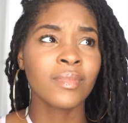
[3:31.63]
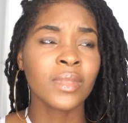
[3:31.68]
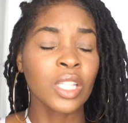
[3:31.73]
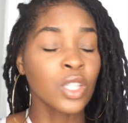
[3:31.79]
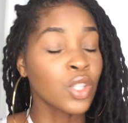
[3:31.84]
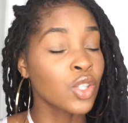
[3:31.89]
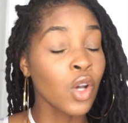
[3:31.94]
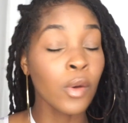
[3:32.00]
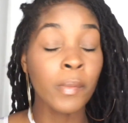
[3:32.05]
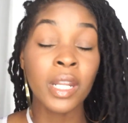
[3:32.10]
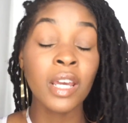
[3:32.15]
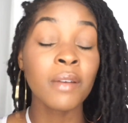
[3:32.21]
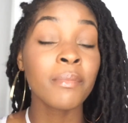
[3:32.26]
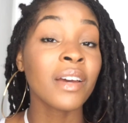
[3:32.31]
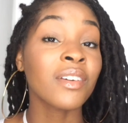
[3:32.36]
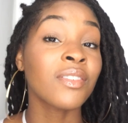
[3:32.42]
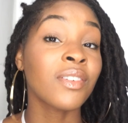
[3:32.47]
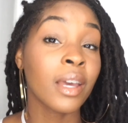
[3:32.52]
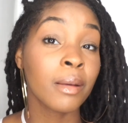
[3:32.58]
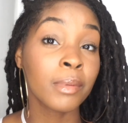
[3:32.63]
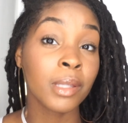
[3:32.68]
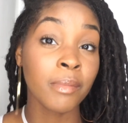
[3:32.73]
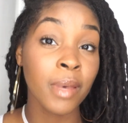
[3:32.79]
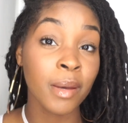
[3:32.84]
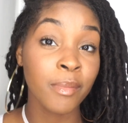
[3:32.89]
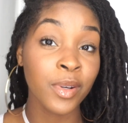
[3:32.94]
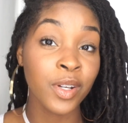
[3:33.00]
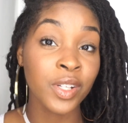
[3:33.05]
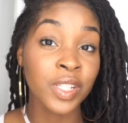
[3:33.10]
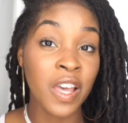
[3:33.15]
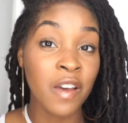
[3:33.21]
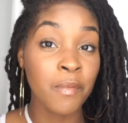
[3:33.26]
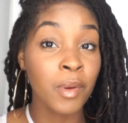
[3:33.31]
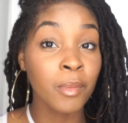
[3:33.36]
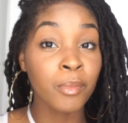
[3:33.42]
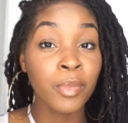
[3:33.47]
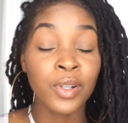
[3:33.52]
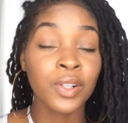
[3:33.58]
So many of my family members
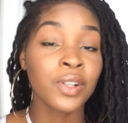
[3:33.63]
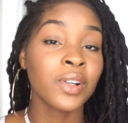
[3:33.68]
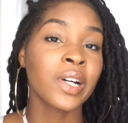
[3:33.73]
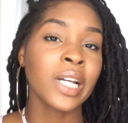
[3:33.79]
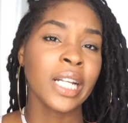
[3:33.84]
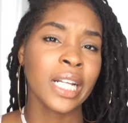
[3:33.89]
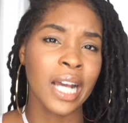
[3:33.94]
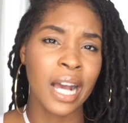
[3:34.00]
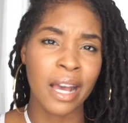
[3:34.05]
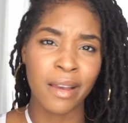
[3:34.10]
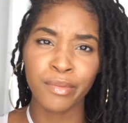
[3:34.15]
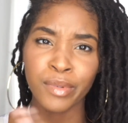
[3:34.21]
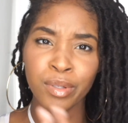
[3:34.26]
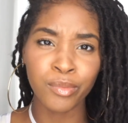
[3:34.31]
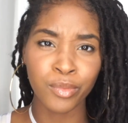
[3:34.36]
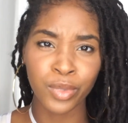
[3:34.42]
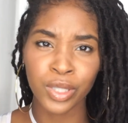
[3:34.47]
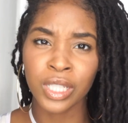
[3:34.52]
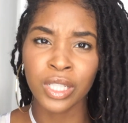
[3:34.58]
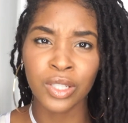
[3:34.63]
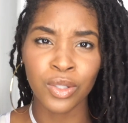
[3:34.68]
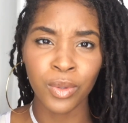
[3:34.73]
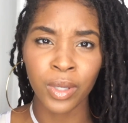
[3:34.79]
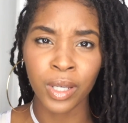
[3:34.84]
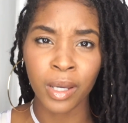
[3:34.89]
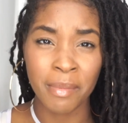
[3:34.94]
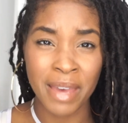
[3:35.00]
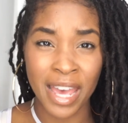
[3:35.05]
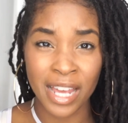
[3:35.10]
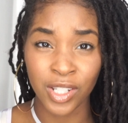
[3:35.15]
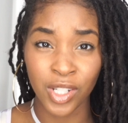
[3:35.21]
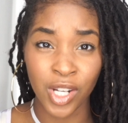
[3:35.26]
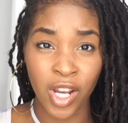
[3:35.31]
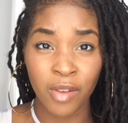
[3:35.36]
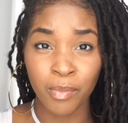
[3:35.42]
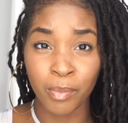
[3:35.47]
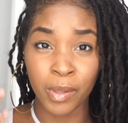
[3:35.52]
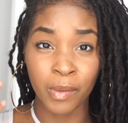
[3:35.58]
have been put on. I've been really doing a bad
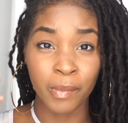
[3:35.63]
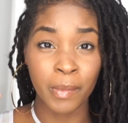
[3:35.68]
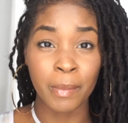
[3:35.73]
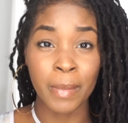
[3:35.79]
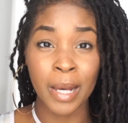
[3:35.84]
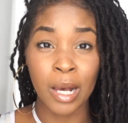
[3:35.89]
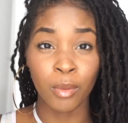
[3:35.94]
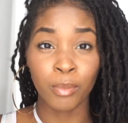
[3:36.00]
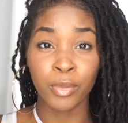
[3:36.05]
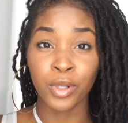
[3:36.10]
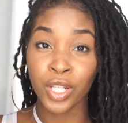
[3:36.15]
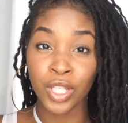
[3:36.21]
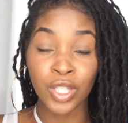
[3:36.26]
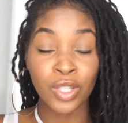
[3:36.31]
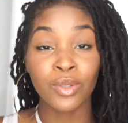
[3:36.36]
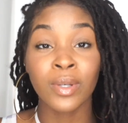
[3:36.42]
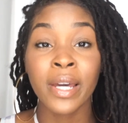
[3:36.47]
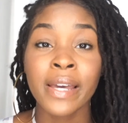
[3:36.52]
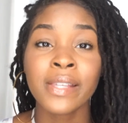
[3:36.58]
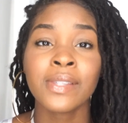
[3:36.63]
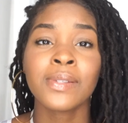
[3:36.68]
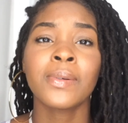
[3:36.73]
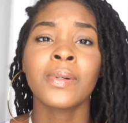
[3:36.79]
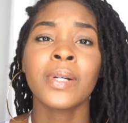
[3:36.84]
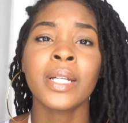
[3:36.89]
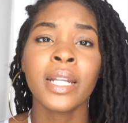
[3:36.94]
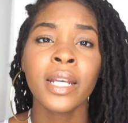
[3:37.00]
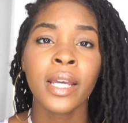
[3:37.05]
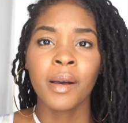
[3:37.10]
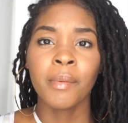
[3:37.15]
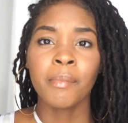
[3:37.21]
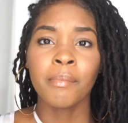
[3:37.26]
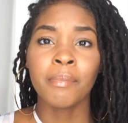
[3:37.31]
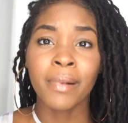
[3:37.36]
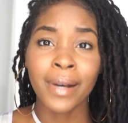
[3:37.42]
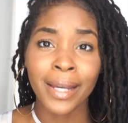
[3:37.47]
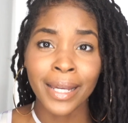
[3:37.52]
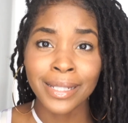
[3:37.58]
job about putting you guys on.
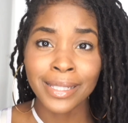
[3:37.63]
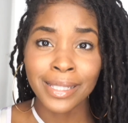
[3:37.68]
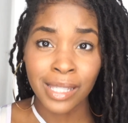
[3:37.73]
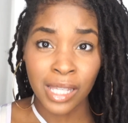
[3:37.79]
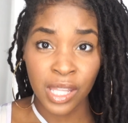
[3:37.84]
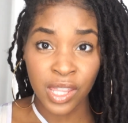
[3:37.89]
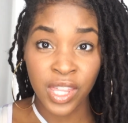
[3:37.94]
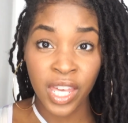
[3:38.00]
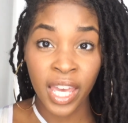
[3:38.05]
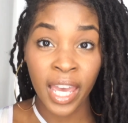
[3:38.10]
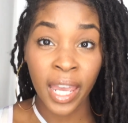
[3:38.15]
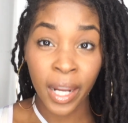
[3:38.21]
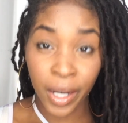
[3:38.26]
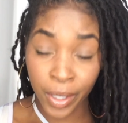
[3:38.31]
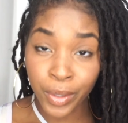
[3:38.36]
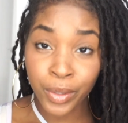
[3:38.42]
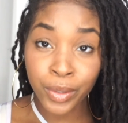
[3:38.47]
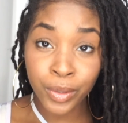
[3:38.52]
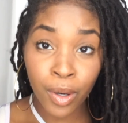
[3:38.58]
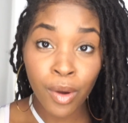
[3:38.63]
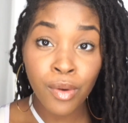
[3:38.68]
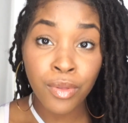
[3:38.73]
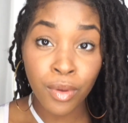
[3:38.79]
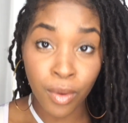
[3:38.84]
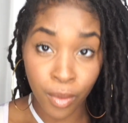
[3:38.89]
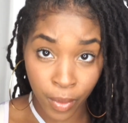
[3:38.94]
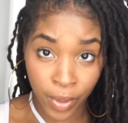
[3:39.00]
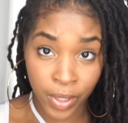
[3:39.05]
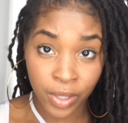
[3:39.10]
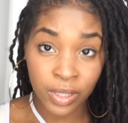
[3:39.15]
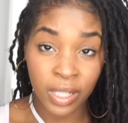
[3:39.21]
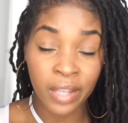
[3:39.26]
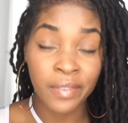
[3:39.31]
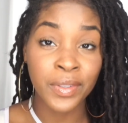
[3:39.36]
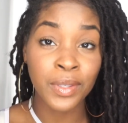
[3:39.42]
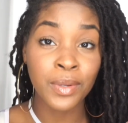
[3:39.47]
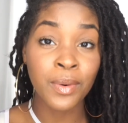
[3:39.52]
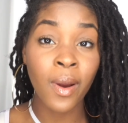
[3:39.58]
But the hair growth oil,
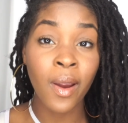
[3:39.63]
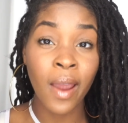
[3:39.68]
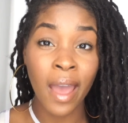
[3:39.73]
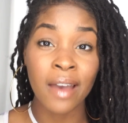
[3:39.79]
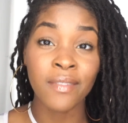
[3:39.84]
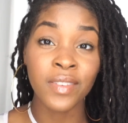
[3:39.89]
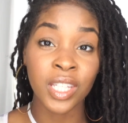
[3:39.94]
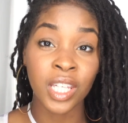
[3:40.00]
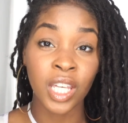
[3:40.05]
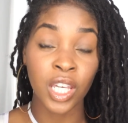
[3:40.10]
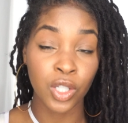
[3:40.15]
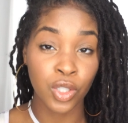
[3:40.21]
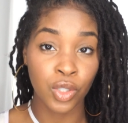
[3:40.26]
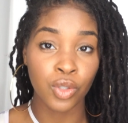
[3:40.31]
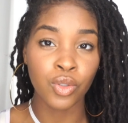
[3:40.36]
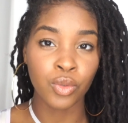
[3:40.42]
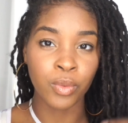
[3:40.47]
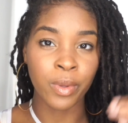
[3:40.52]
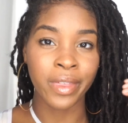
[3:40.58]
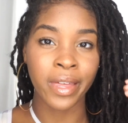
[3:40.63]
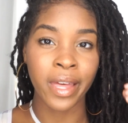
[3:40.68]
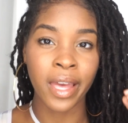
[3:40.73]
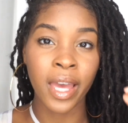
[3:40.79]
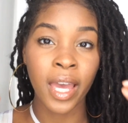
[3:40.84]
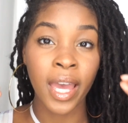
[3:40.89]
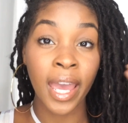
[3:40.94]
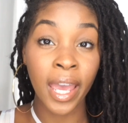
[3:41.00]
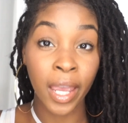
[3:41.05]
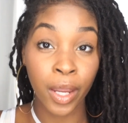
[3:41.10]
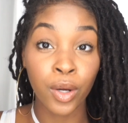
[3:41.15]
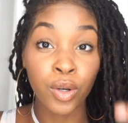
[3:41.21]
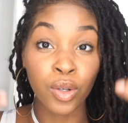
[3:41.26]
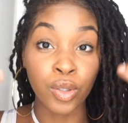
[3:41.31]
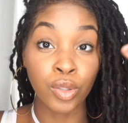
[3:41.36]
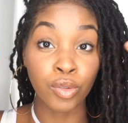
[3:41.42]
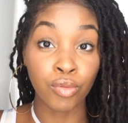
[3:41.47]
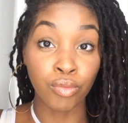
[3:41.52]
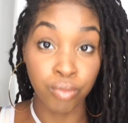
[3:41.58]
if you are having issues with hair
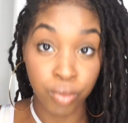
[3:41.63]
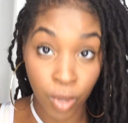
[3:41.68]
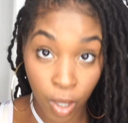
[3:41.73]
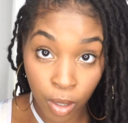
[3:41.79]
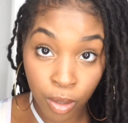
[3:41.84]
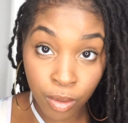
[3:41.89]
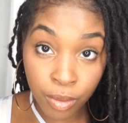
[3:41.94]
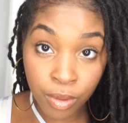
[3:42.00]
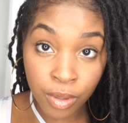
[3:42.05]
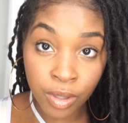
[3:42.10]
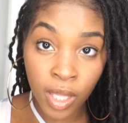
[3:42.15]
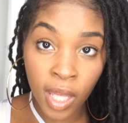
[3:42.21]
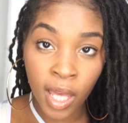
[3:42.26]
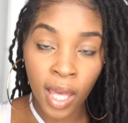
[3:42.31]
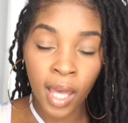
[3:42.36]
growth,